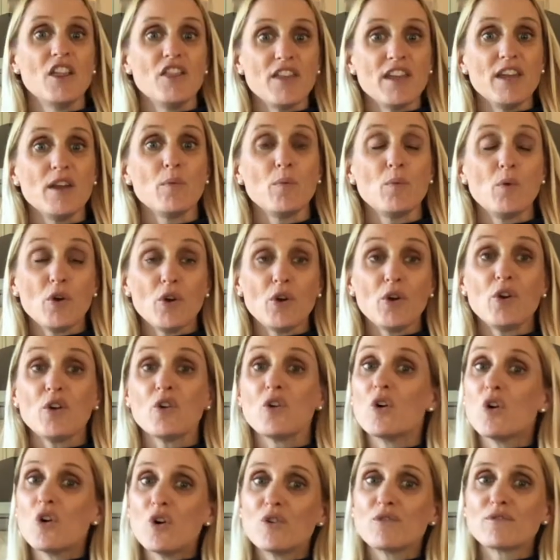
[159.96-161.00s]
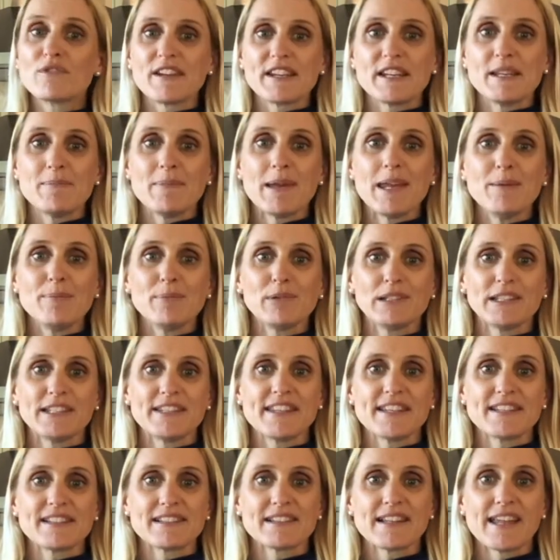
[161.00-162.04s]
There were already people in
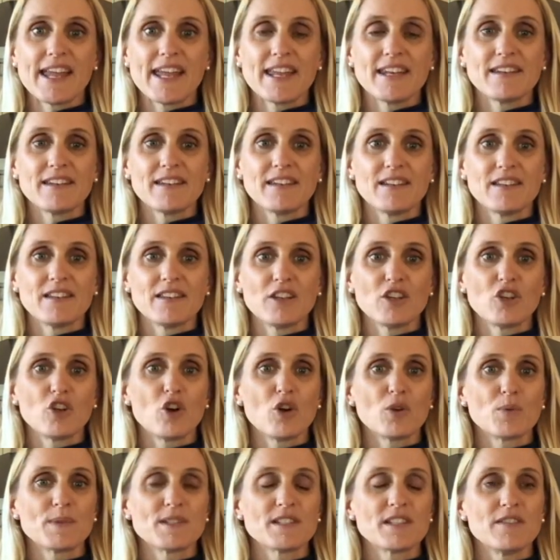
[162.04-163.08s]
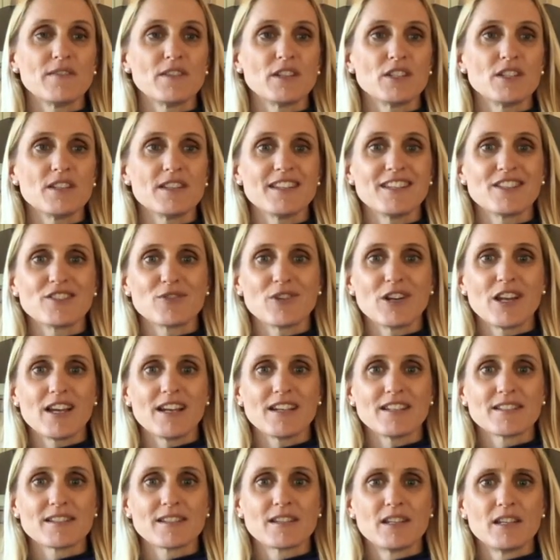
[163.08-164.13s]
this land that God was giving to the
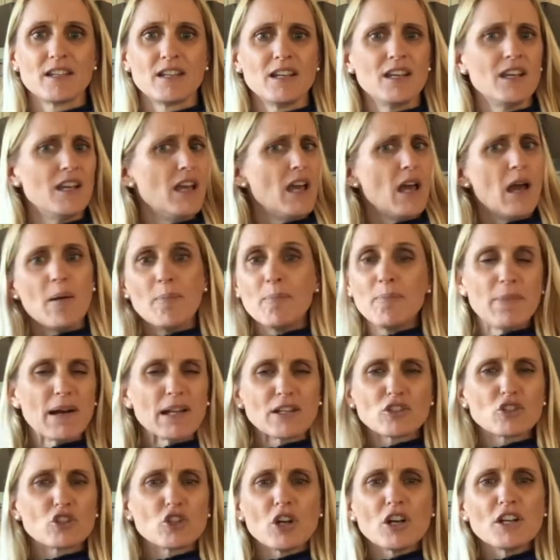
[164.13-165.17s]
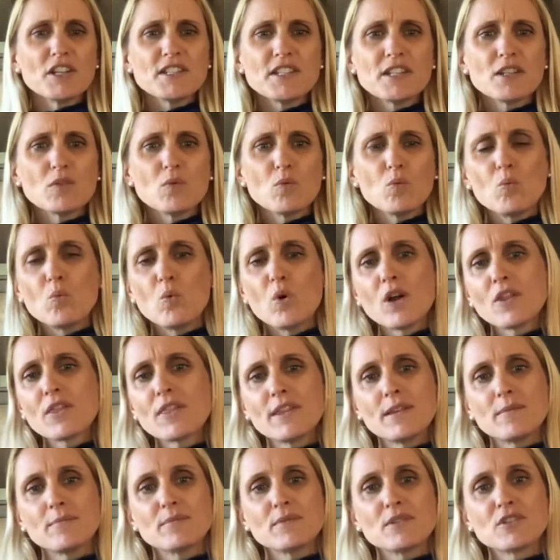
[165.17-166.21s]
Israelites, but God didn't want
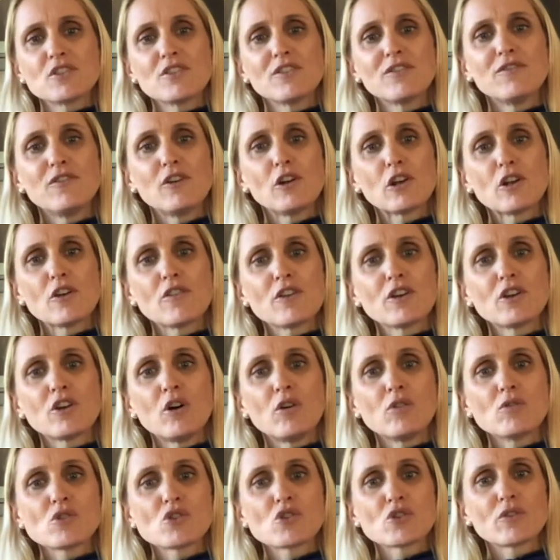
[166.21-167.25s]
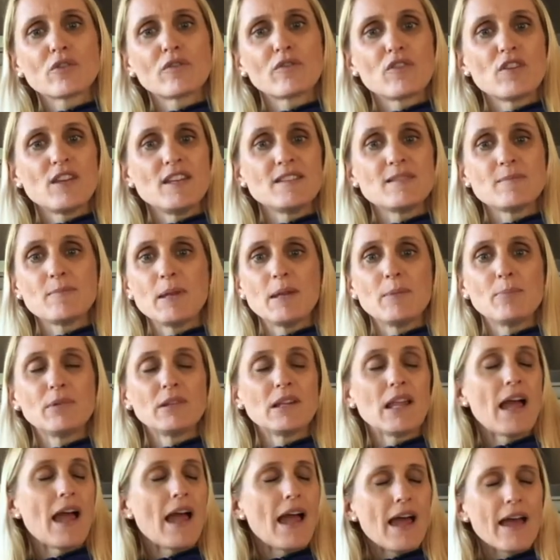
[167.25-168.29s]
them to follow the culture of these people
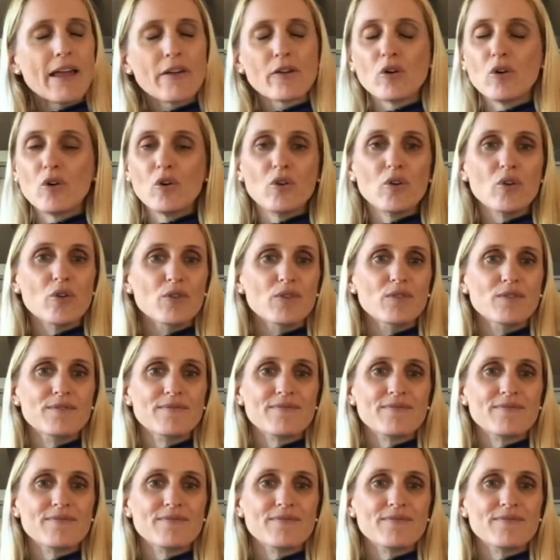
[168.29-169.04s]
at all.